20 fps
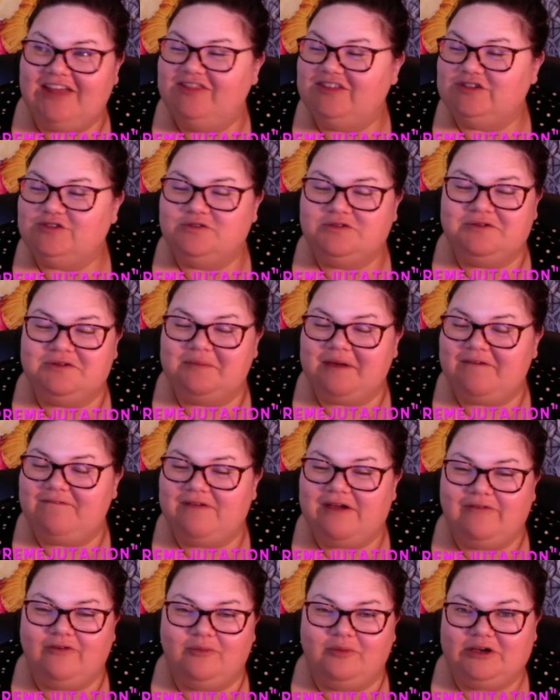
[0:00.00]
This was one of my
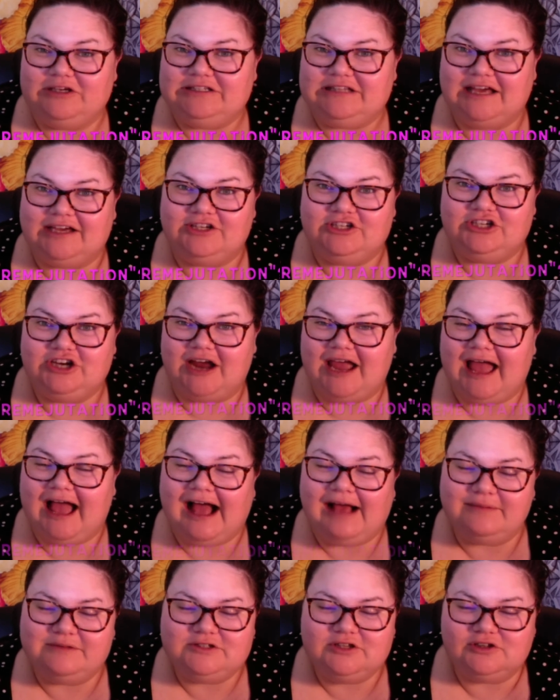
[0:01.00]
favorite books last year.
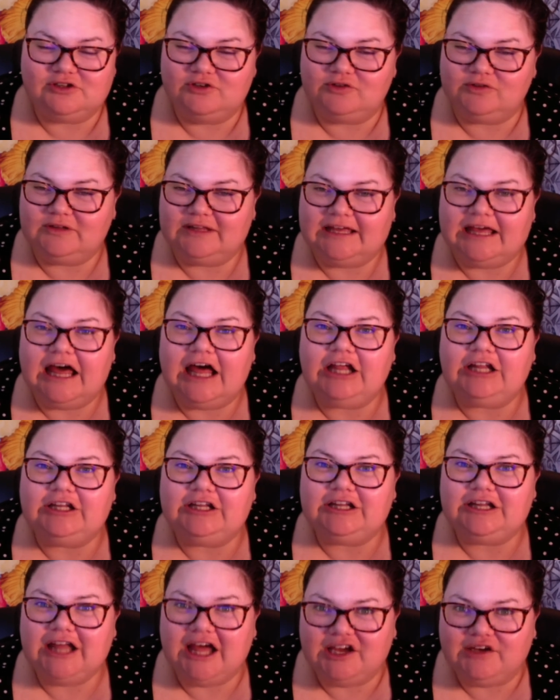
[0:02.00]
I absolutely
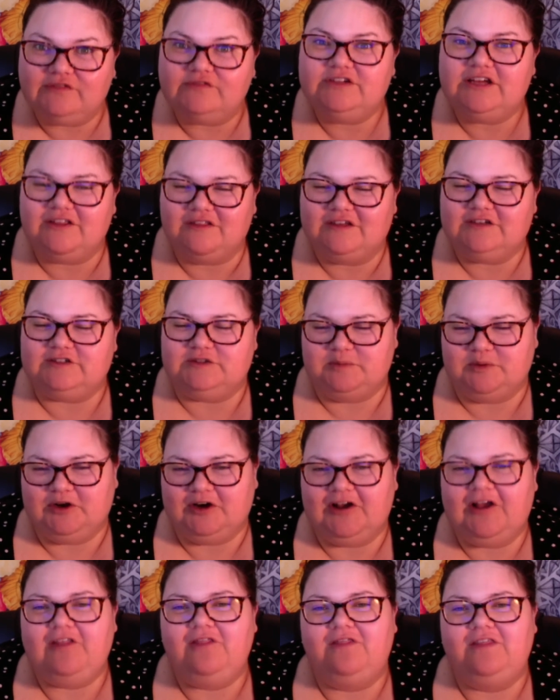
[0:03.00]
loved this
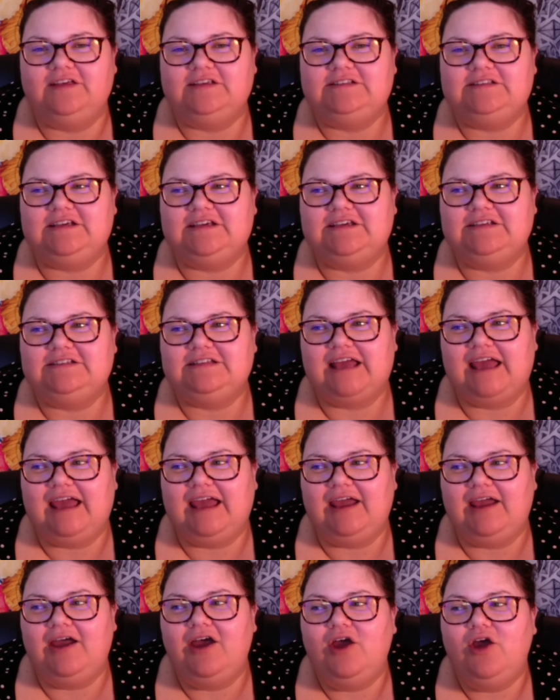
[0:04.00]
book. This is
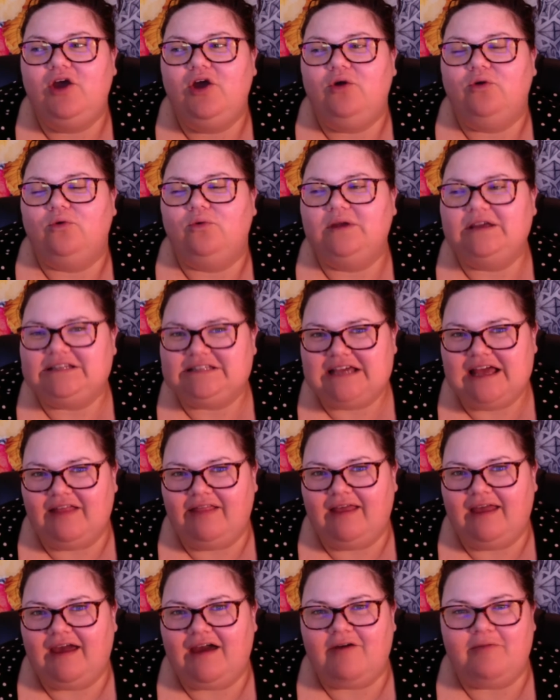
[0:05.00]
a
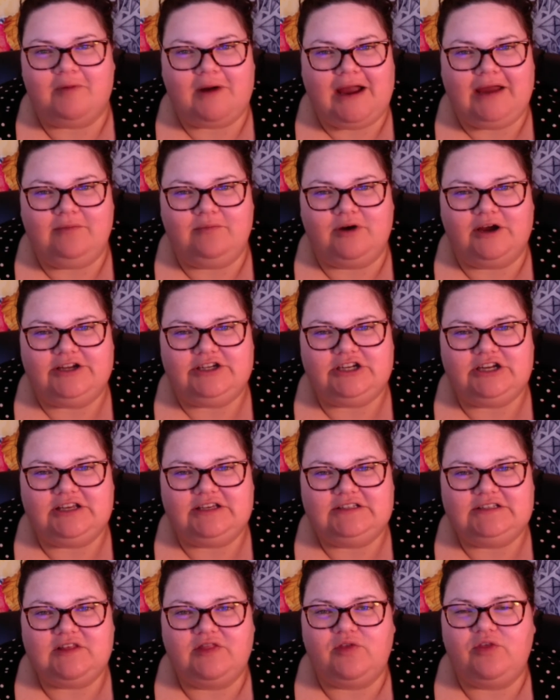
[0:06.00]
retelling of Pride and
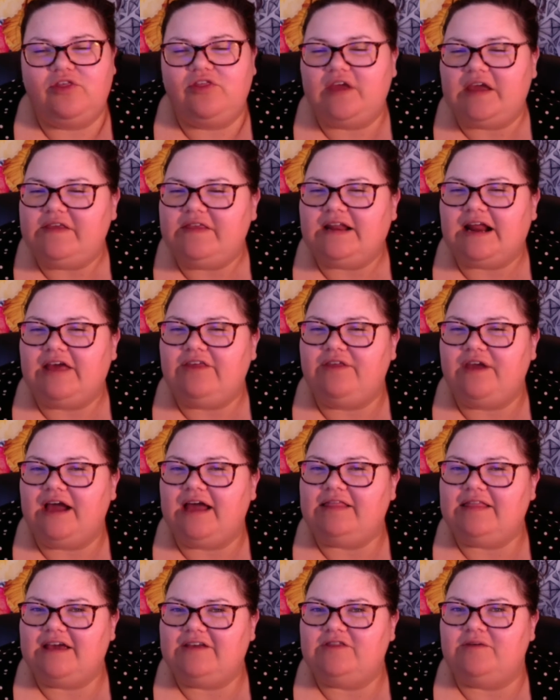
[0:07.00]
Prejudice. The thing that I think I
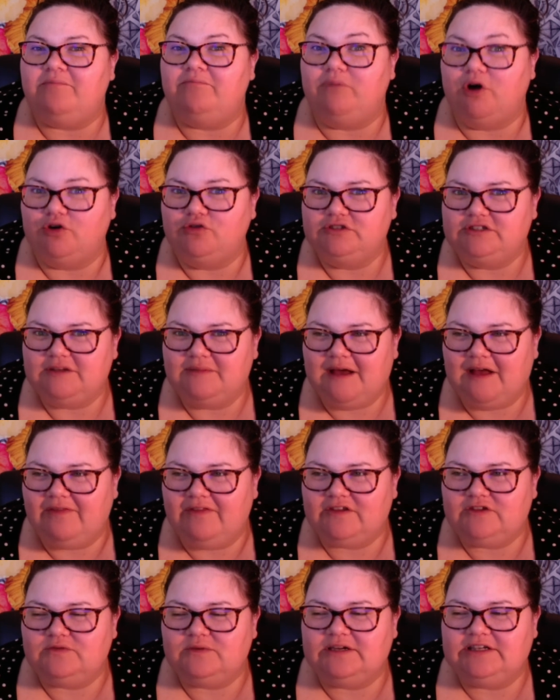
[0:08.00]
like the most about
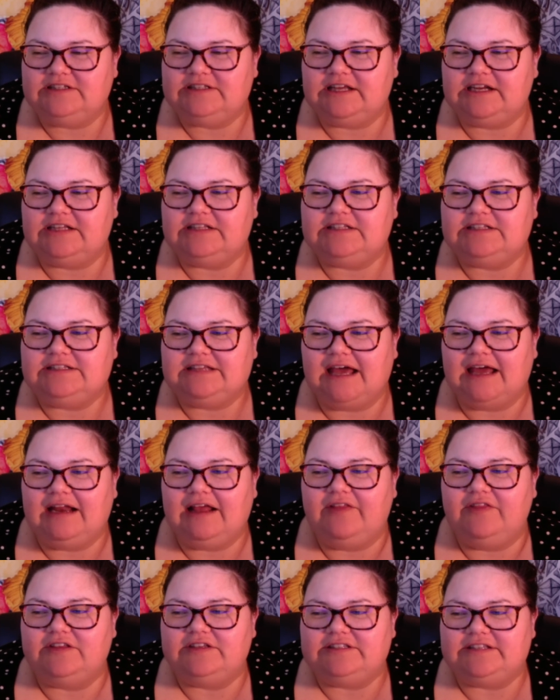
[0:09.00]
this one is that it's set
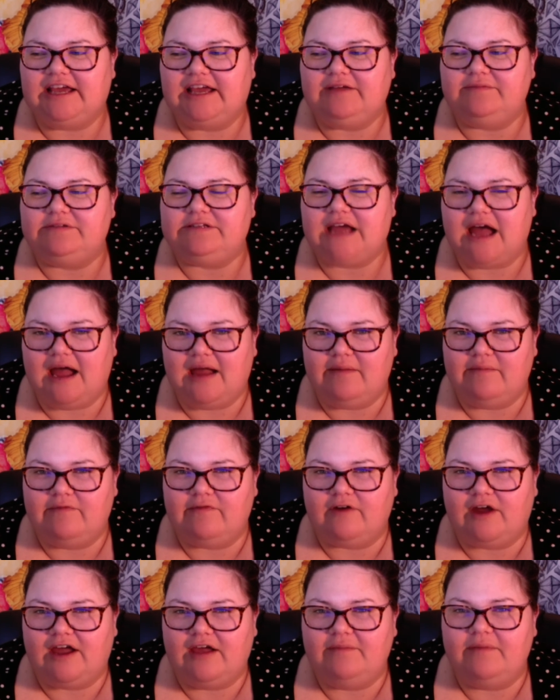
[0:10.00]
in the same time
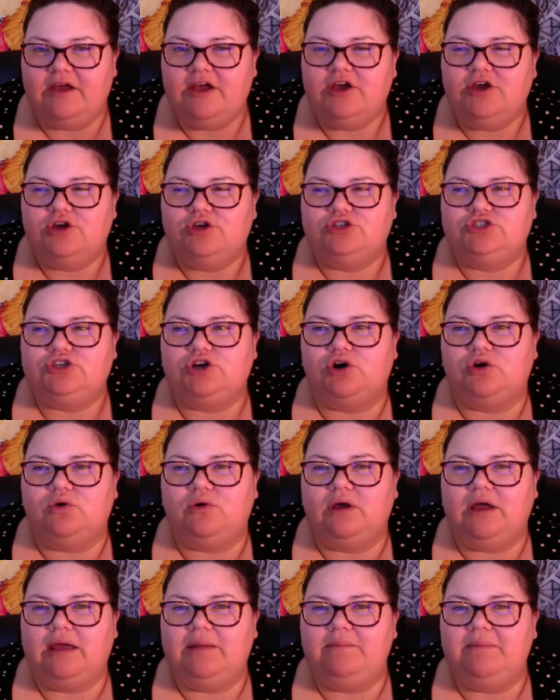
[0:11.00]
frame. So
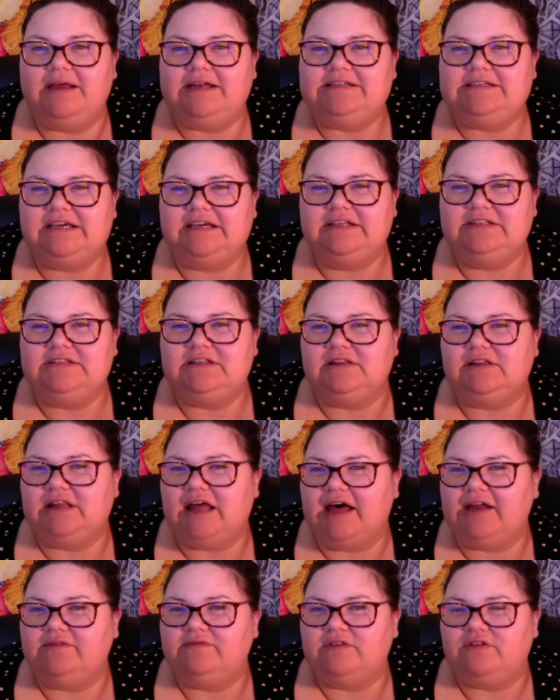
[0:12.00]
it maintains a
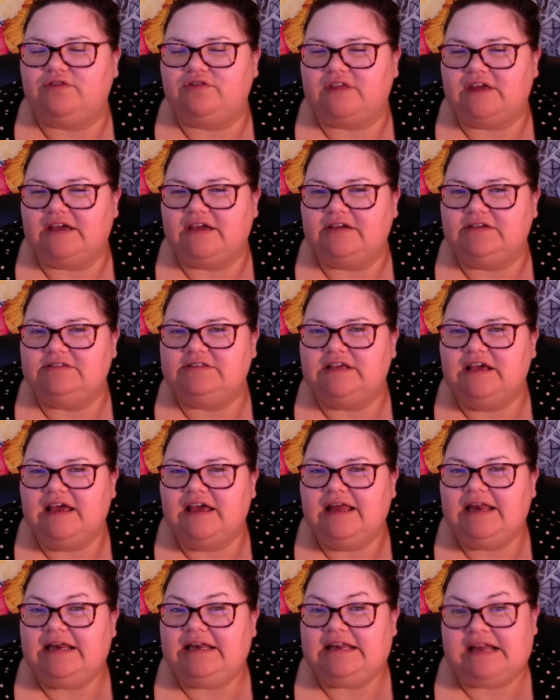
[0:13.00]
lot of the things
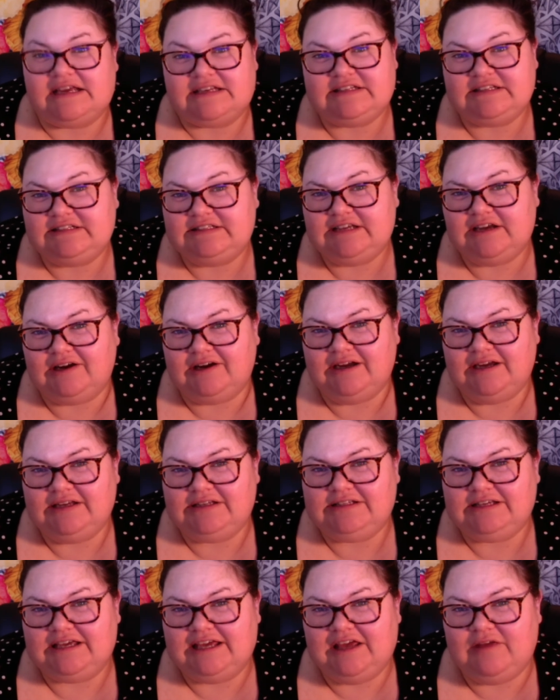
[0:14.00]
necessary
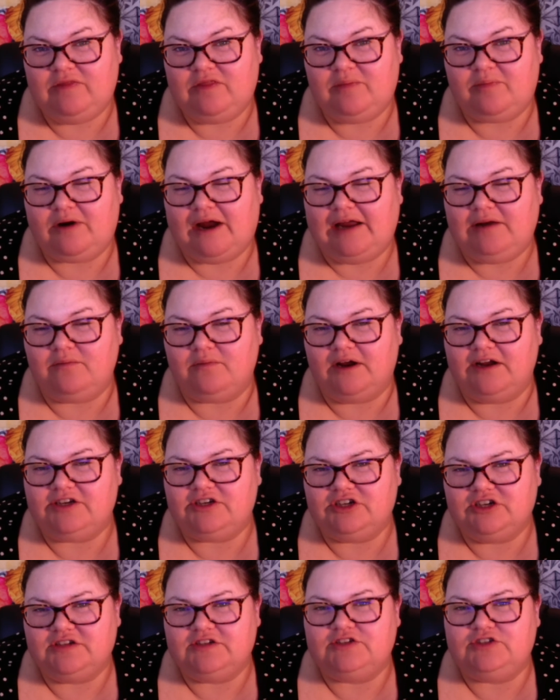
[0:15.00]
to keep the Pride and
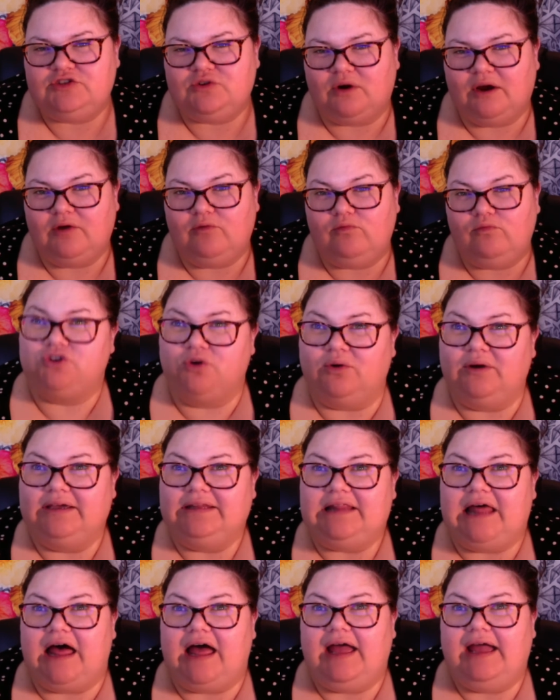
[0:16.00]
Prejudice
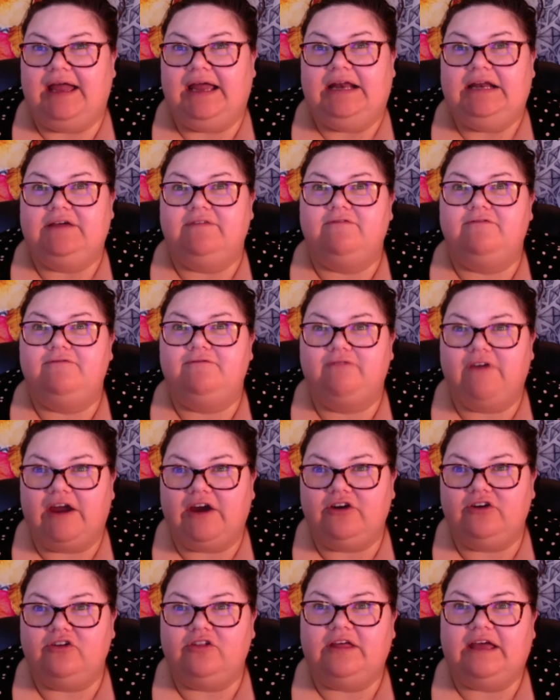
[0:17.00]
storyline
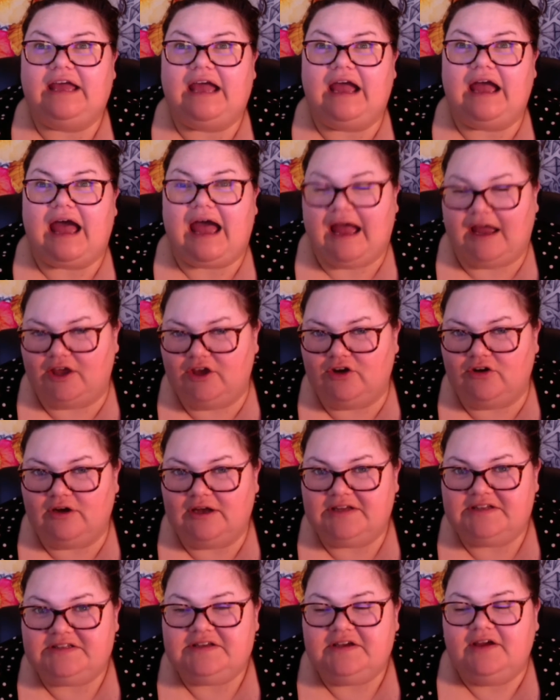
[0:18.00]
fairly
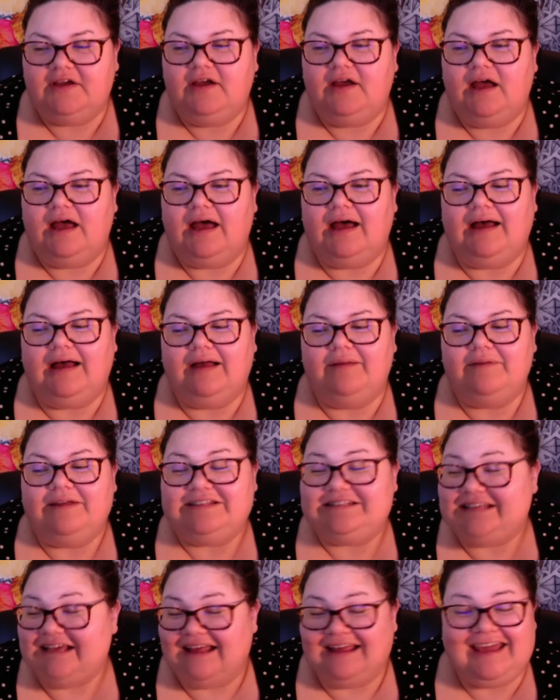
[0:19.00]
accurate.
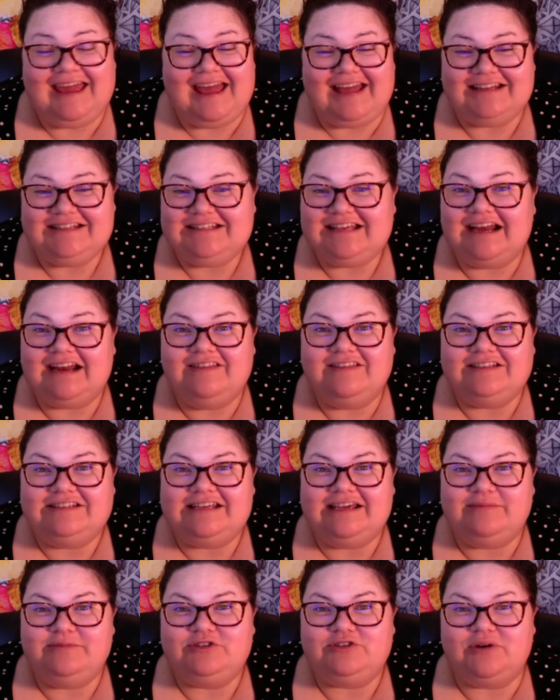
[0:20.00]
It's again set in the
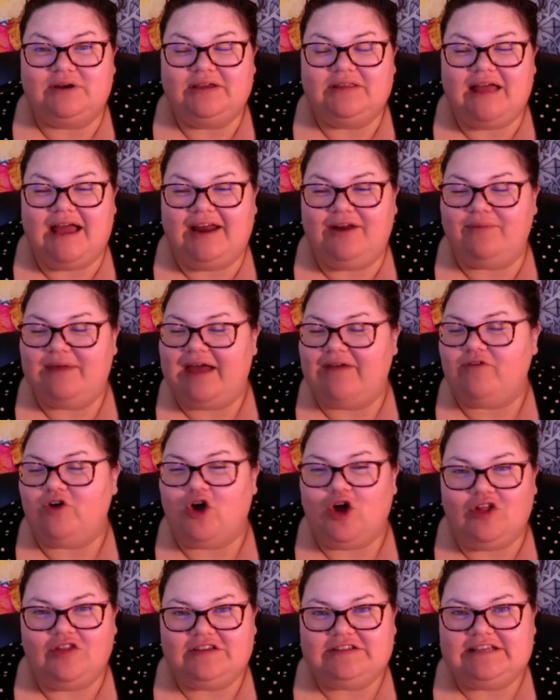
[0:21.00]
same storyline and we have
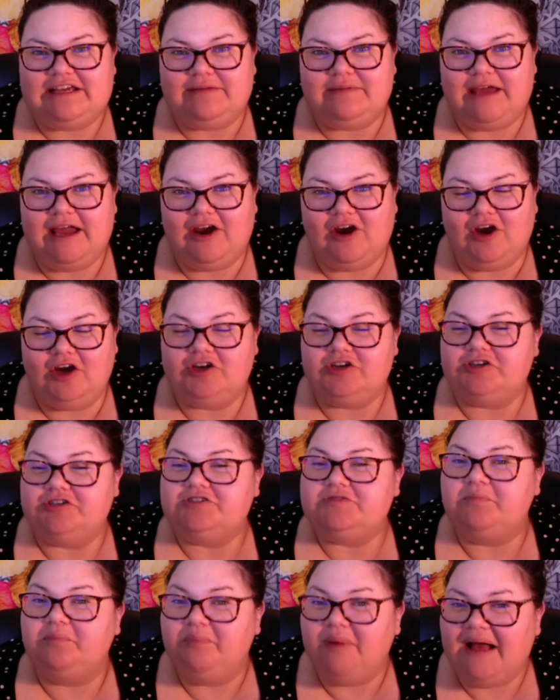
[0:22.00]
all the same characters,
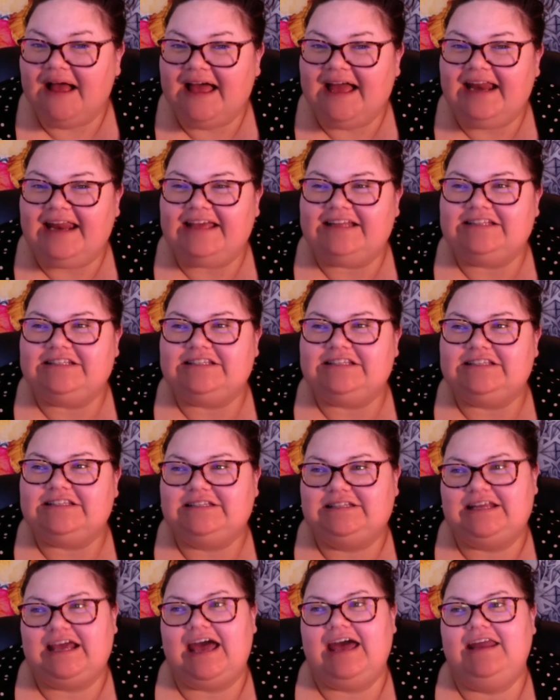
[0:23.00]
but
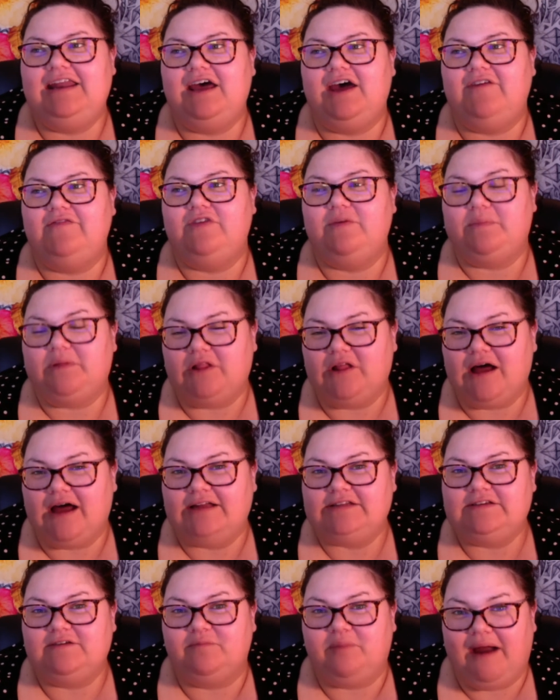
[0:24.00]
instead of the
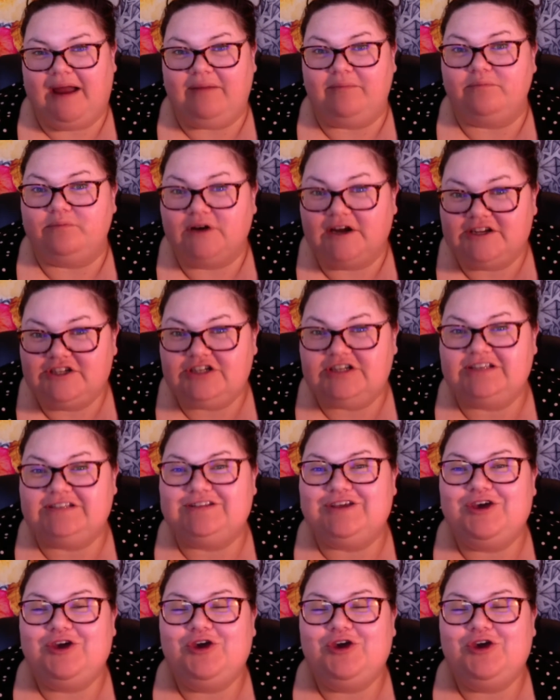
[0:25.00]
plot of Pride and Prejudice,